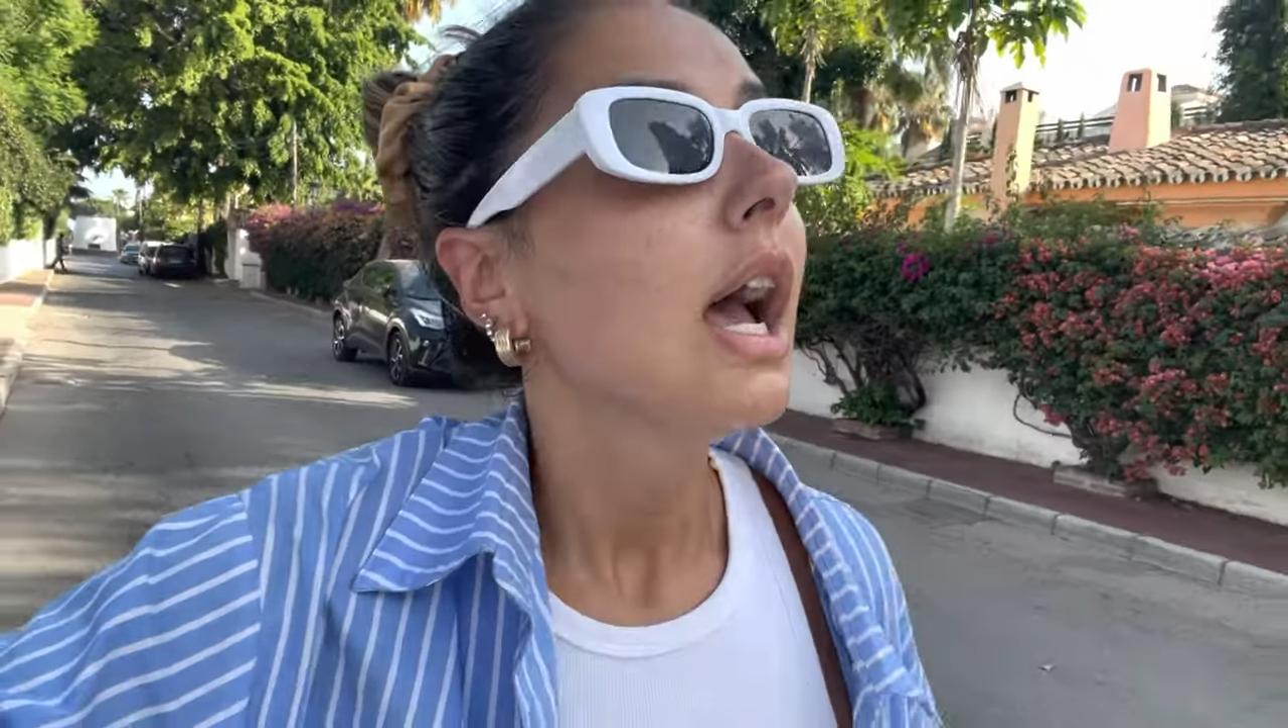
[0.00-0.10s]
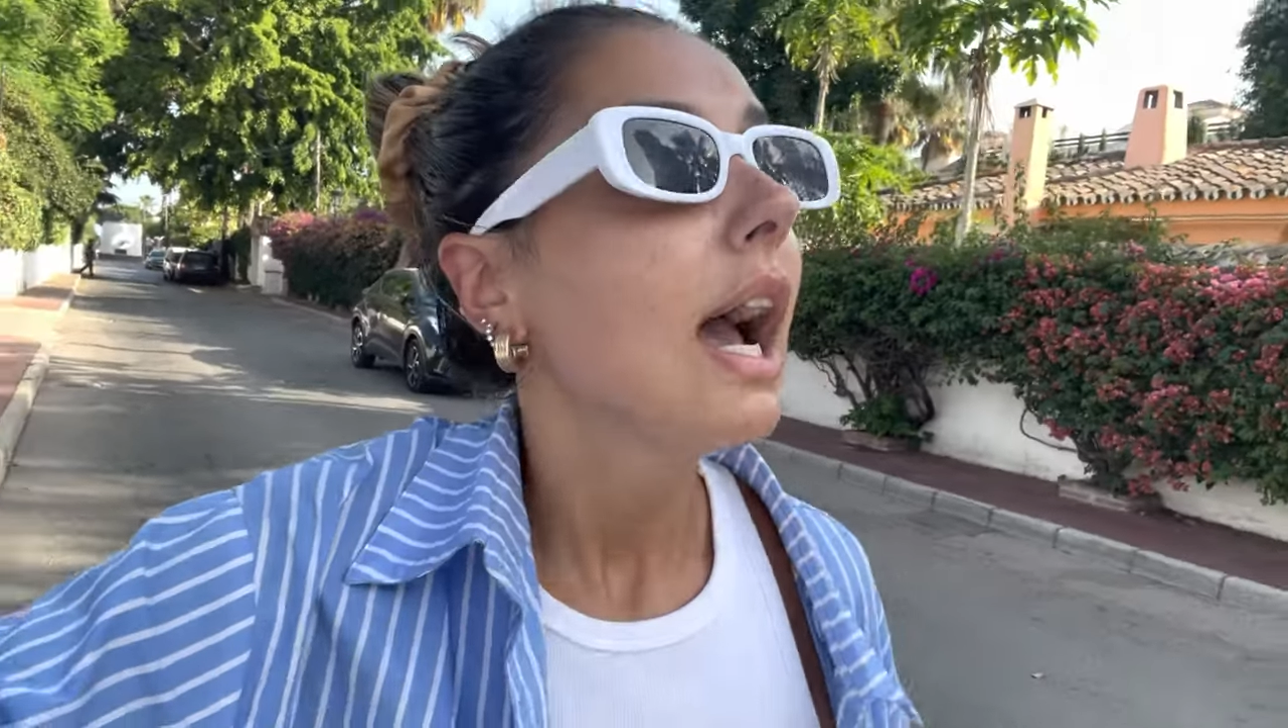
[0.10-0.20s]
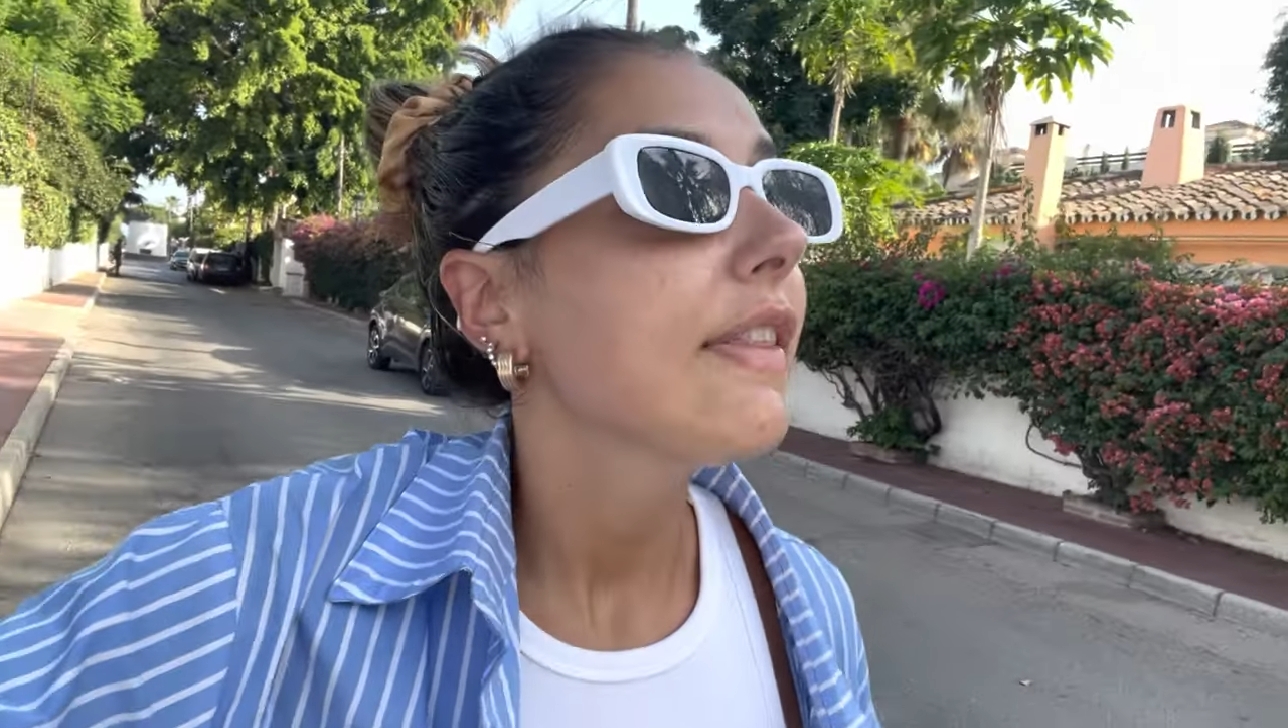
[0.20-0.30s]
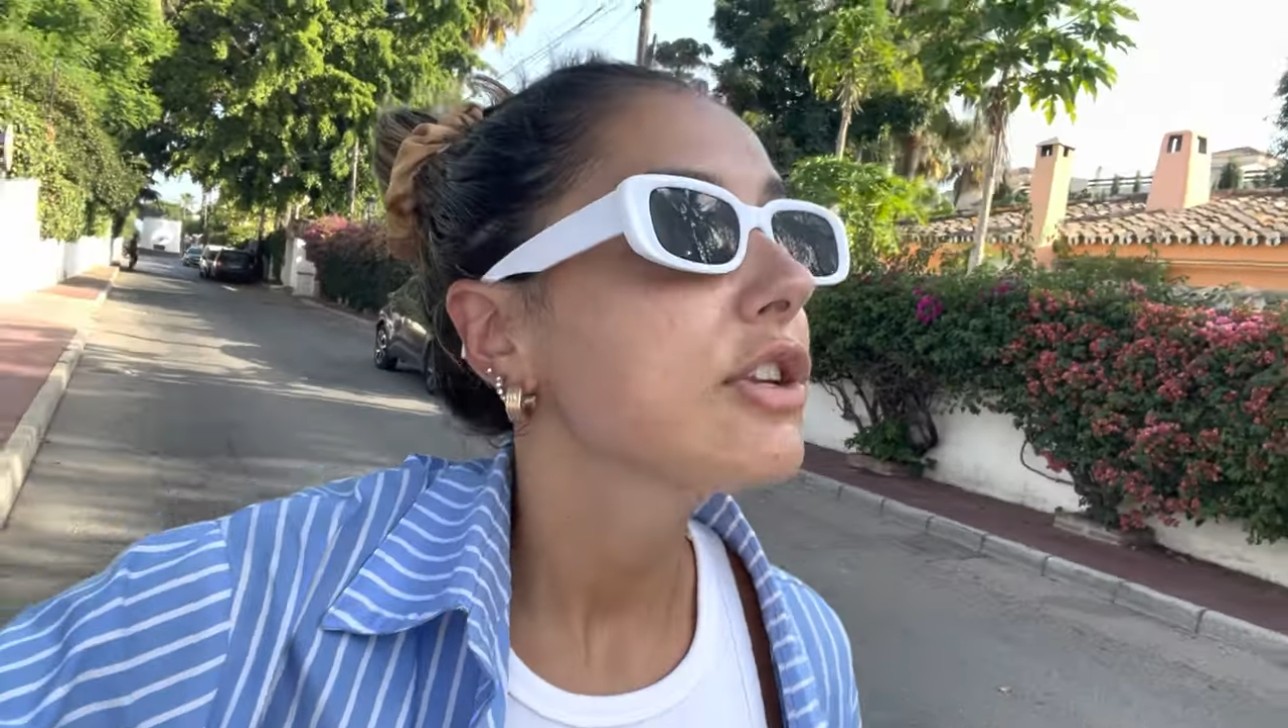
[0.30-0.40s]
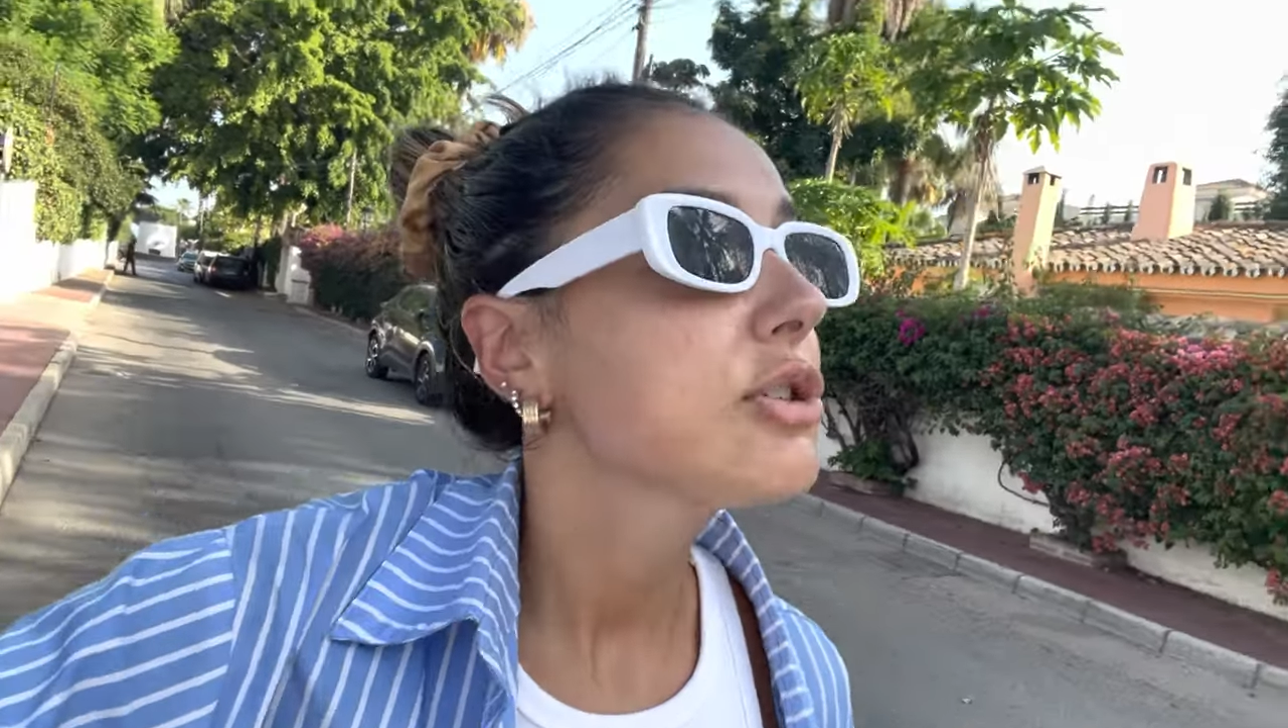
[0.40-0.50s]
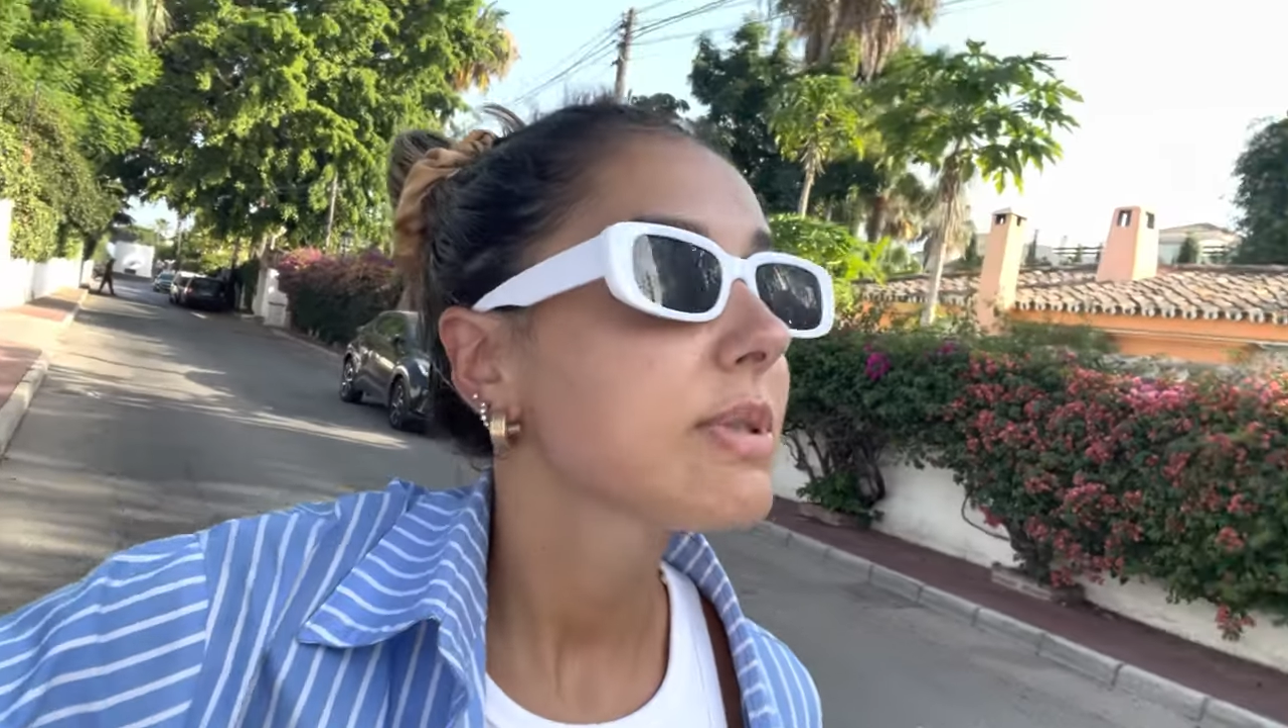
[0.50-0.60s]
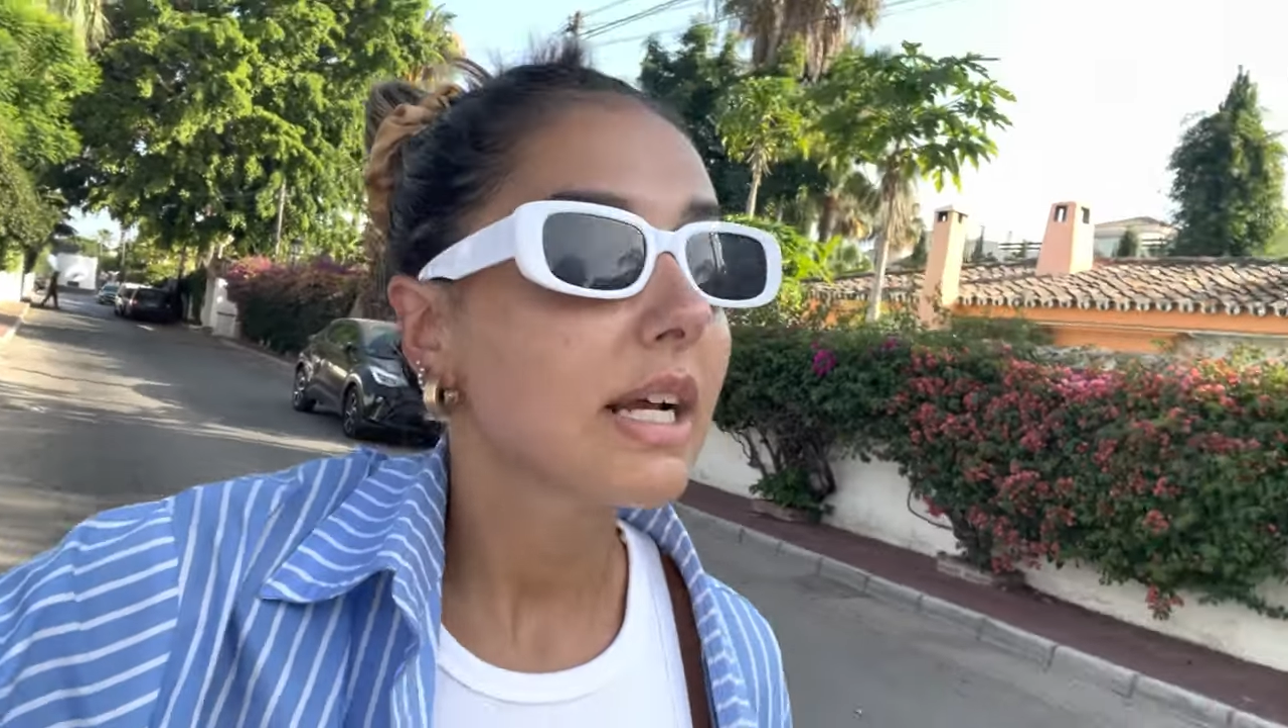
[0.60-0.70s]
And then she was like,